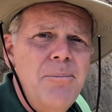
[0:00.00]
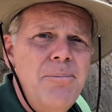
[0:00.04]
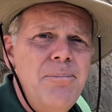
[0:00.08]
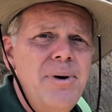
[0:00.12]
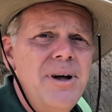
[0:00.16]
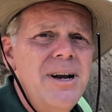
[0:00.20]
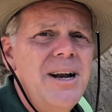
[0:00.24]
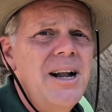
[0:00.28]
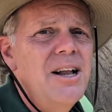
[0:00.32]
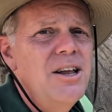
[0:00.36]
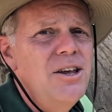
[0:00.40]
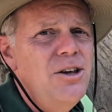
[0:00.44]

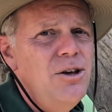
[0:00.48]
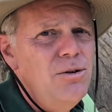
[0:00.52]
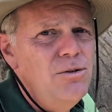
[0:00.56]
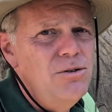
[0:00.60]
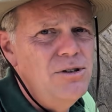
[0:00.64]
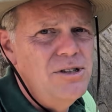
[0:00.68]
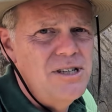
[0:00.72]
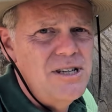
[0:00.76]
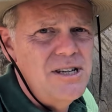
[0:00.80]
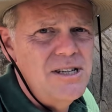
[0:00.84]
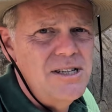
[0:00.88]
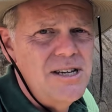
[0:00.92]
But I'll
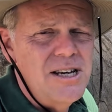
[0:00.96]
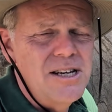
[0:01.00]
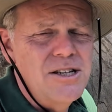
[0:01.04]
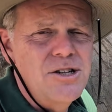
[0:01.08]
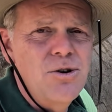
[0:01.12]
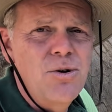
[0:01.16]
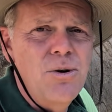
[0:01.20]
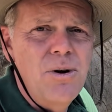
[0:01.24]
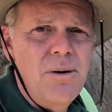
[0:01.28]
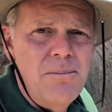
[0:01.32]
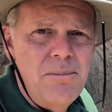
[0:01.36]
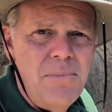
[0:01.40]
use this as
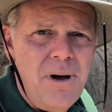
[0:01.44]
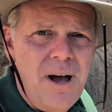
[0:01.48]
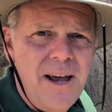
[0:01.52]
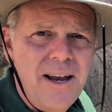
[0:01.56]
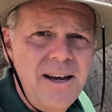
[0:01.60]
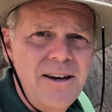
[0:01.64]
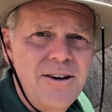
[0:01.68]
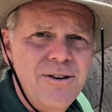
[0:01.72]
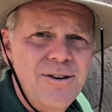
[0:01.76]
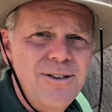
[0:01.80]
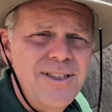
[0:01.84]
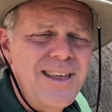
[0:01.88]
a
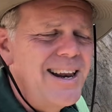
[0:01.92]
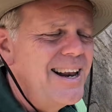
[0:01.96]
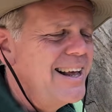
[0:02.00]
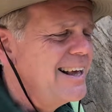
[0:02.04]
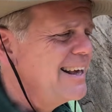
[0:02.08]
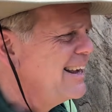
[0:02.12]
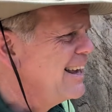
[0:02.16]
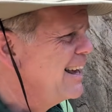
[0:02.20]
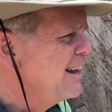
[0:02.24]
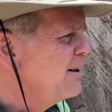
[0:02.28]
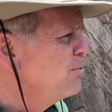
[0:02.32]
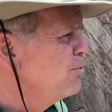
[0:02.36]
reminder that,
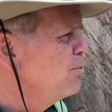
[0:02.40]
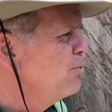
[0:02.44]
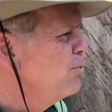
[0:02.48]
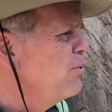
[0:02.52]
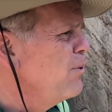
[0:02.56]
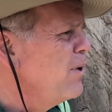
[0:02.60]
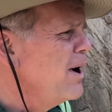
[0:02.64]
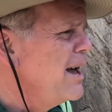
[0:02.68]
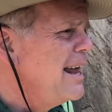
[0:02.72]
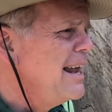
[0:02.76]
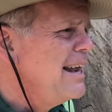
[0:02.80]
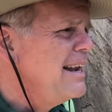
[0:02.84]
again,
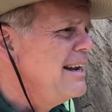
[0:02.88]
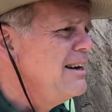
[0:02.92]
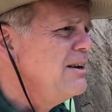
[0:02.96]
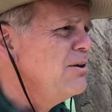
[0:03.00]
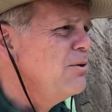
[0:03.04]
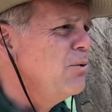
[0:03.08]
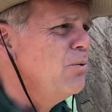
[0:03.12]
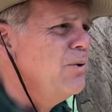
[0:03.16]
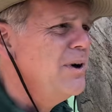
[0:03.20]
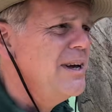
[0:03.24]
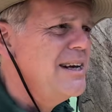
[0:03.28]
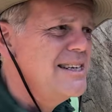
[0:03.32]

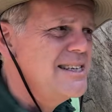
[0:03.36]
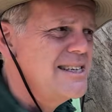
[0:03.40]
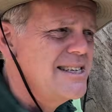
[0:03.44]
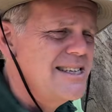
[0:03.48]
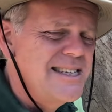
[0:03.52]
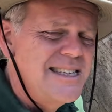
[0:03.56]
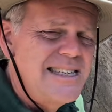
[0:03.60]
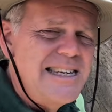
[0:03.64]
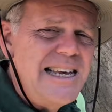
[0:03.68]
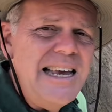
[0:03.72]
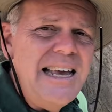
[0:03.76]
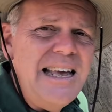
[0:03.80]
when we
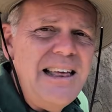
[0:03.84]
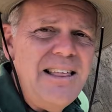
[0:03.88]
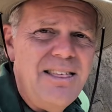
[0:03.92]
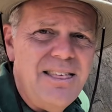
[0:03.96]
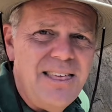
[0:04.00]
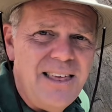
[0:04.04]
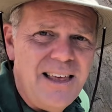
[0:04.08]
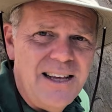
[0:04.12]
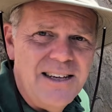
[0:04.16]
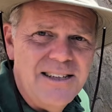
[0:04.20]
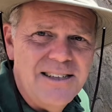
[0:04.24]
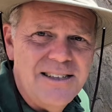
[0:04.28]
see
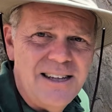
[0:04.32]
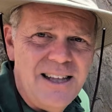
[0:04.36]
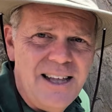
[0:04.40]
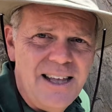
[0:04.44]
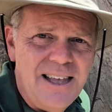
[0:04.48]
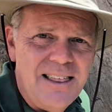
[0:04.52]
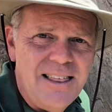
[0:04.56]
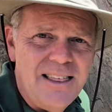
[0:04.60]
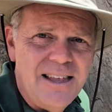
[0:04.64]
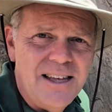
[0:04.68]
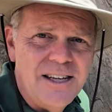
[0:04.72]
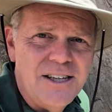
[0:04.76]
things
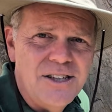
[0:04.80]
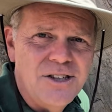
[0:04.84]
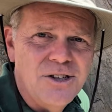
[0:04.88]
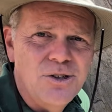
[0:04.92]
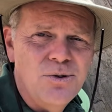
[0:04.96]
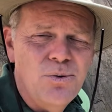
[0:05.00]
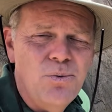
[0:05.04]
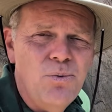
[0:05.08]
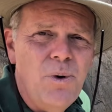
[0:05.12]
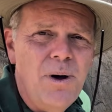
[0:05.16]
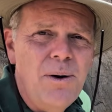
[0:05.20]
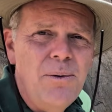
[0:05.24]
like
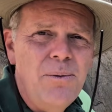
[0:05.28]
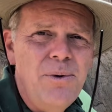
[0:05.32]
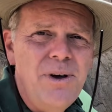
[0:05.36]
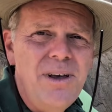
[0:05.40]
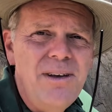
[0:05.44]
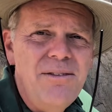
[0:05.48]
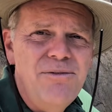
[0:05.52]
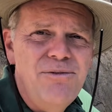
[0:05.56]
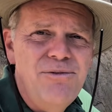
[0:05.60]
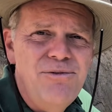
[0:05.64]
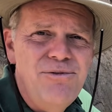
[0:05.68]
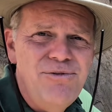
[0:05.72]
this, when
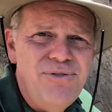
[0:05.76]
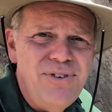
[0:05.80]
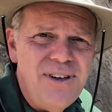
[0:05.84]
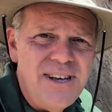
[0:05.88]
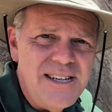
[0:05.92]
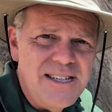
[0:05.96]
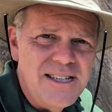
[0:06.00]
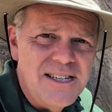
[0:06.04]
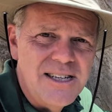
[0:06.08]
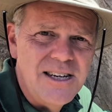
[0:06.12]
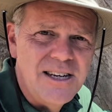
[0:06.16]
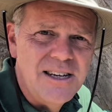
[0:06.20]
we
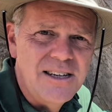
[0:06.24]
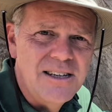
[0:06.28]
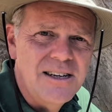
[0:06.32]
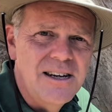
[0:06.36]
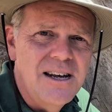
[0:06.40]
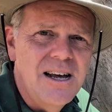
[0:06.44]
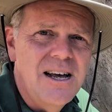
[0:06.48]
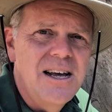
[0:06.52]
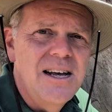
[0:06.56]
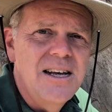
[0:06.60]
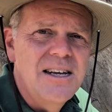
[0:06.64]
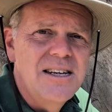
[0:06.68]
visit
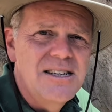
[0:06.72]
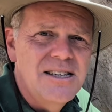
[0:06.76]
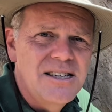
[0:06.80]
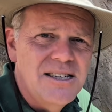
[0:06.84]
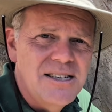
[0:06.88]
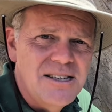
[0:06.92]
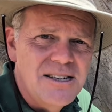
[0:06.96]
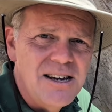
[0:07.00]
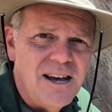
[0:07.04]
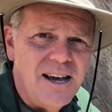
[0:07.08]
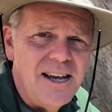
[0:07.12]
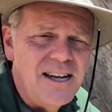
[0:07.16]

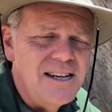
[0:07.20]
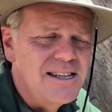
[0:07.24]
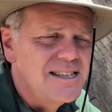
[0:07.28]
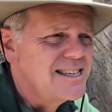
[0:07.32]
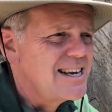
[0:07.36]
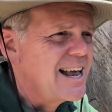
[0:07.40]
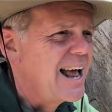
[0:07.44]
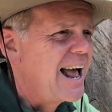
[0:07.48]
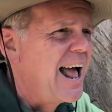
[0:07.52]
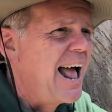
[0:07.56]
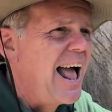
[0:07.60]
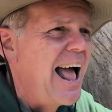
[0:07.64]

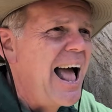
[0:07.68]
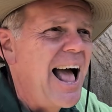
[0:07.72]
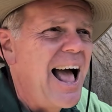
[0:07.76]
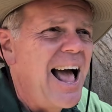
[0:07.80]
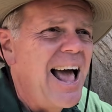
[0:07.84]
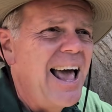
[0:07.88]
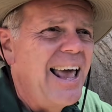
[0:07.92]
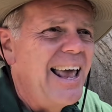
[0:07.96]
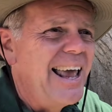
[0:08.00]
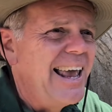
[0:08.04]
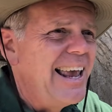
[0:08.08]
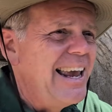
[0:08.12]
sites
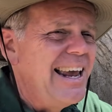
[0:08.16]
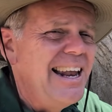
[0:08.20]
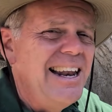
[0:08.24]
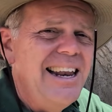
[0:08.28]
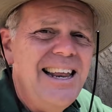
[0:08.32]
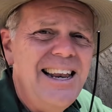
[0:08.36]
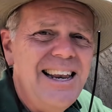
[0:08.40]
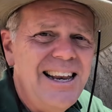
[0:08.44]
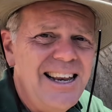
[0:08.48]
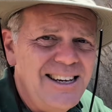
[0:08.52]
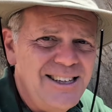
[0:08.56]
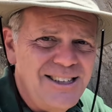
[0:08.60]
in
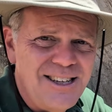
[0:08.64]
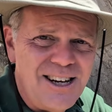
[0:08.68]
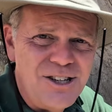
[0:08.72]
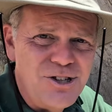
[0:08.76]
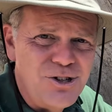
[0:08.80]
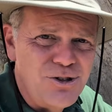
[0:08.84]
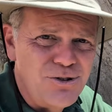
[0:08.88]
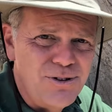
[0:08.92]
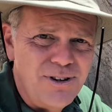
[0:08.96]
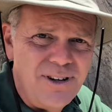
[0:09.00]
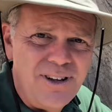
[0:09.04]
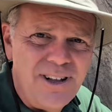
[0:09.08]
an
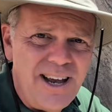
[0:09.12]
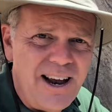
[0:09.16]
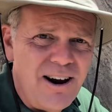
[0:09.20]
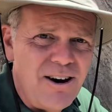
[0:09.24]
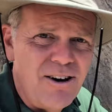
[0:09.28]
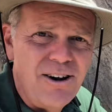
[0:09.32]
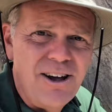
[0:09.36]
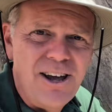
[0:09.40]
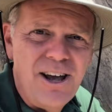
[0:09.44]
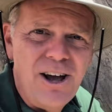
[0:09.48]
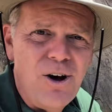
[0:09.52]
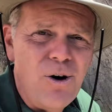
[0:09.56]
industrial
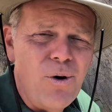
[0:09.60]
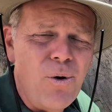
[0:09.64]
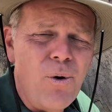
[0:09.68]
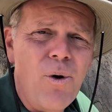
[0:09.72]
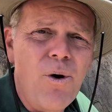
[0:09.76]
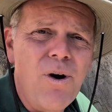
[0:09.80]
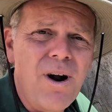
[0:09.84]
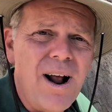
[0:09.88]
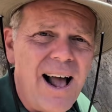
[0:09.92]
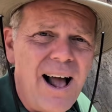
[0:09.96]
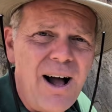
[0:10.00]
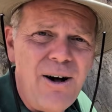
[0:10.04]
area
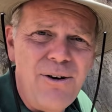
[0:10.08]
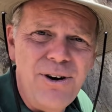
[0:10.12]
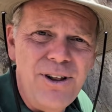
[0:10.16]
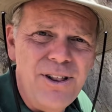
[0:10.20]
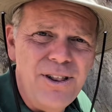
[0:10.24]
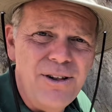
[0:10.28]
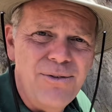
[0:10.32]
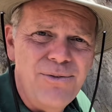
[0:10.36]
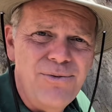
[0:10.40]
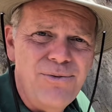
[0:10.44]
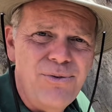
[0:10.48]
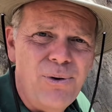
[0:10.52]
or out
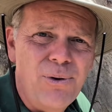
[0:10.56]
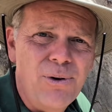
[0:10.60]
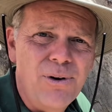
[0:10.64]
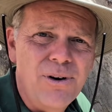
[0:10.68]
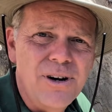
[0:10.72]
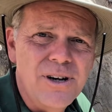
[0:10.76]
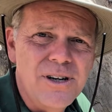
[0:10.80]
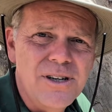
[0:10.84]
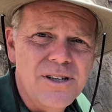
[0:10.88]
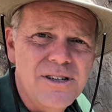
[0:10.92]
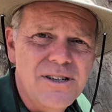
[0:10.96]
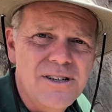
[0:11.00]
in the
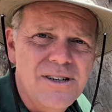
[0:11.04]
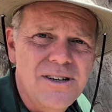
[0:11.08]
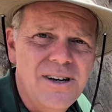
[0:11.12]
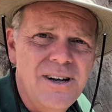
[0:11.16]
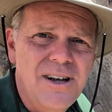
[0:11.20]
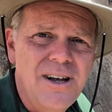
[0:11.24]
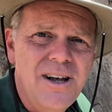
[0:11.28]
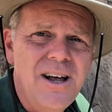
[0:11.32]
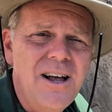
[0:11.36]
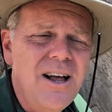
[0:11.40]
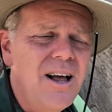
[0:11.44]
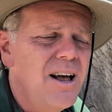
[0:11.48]
forest,
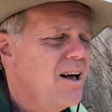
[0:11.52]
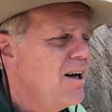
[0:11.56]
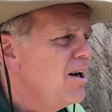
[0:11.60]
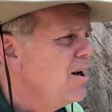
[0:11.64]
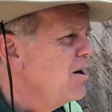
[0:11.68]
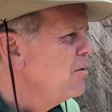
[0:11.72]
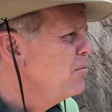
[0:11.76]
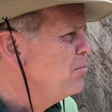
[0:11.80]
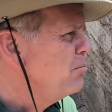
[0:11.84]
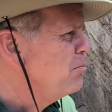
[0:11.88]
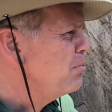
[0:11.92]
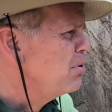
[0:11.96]

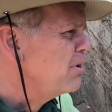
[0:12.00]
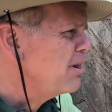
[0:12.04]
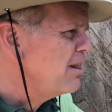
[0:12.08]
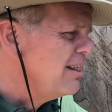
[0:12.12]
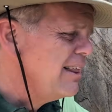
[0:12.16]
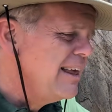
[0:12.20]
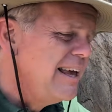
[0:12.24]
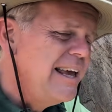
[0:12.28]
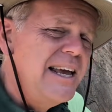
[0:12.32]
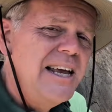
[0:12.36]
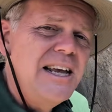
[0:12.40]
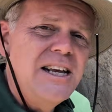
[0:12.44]

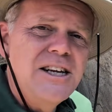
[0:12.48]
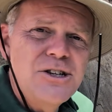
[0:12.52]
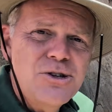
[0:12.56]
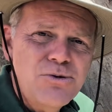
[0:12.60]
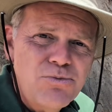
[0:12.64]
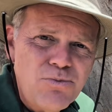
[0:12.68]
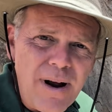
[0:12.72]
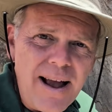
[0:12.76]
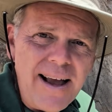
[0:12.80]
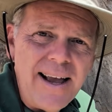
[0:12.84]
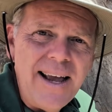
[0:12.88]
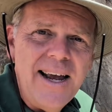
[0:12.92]
please
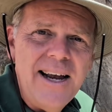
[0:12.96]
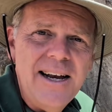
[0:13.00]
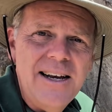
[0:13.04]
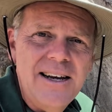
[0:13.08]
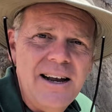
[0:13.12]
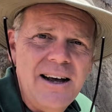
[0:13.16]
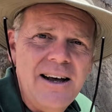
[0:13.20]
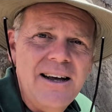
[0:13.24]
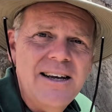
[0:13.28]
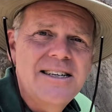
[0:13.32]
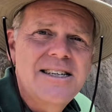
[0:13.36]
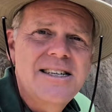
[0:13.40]

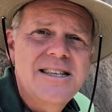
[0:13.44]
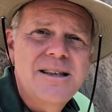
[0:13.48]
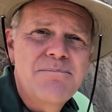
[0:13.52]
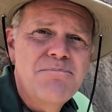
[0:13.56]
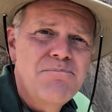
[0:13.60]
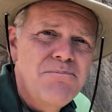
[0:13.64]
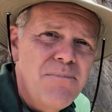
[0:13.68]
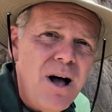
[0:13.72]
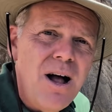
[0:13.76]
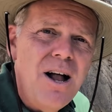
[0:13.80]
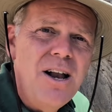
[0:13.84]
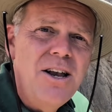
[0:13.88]
recognize the
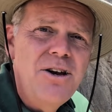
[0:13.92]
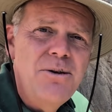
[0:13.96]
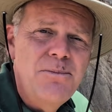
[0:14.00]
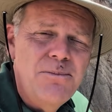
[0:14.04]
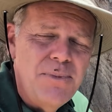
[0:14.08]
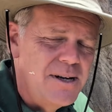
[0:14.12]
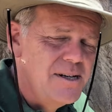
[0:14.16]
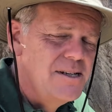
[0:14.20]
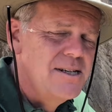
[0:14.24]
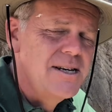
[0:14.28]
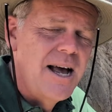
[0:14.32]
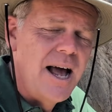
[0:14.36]

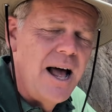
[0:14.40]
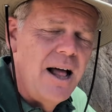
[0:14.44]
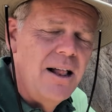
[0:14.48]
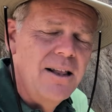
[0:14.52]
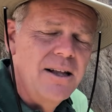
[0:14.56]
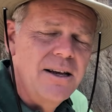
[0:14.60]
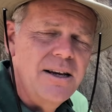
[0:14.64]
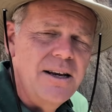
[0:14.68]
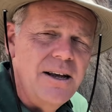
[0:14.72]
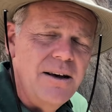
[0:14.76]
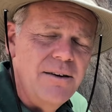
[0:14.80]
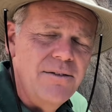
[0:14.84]

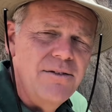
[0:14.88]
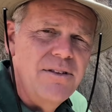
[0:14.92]
monumentality